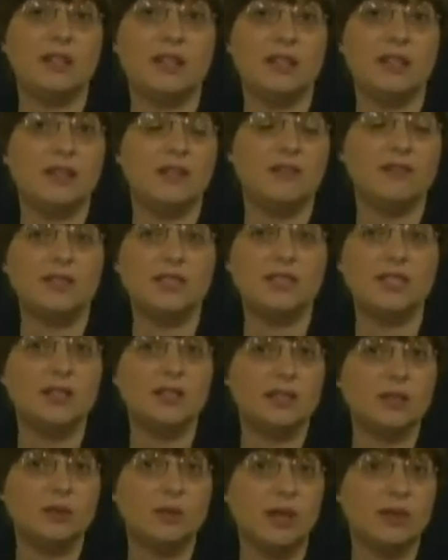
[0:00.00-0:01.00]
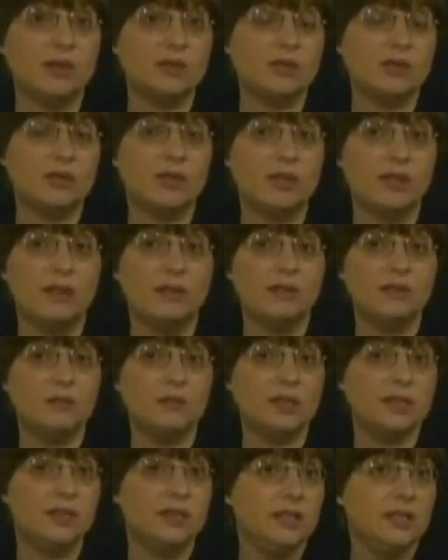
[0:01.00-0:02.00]
anything physically about yourself,
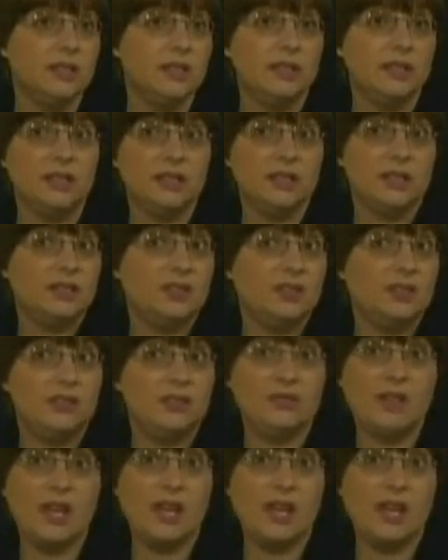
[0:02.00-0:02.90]
but you,